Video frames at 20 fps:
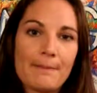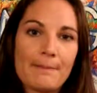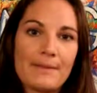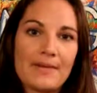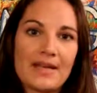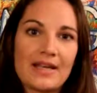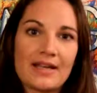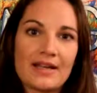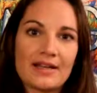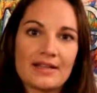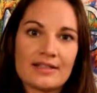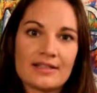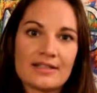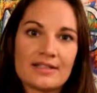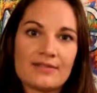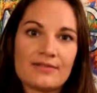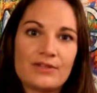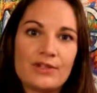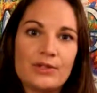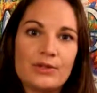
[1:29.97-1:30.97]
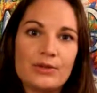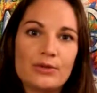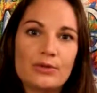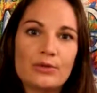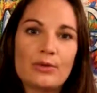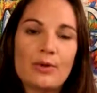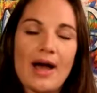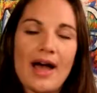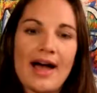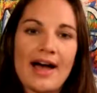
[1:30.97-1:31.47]
because if
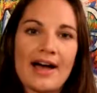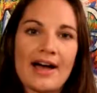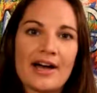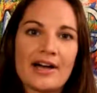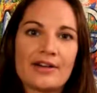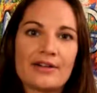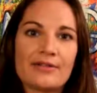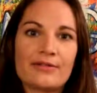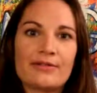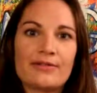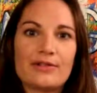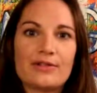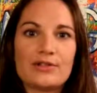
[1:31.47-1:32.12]
you have